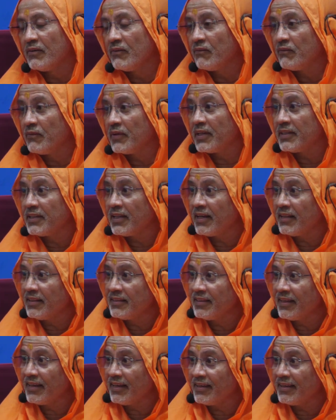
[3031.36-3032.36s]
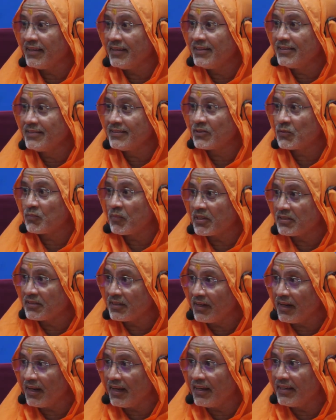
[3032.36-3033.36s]
Vedanta is
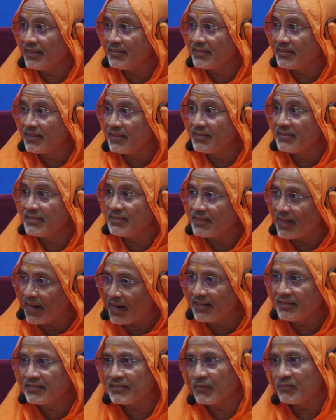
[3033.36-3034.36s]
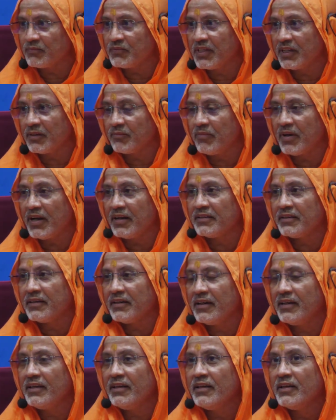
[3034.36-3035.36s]
specialized in that subject
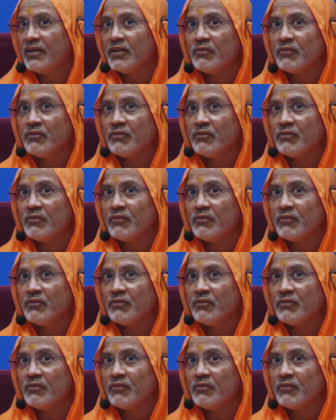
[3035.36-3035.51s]
matter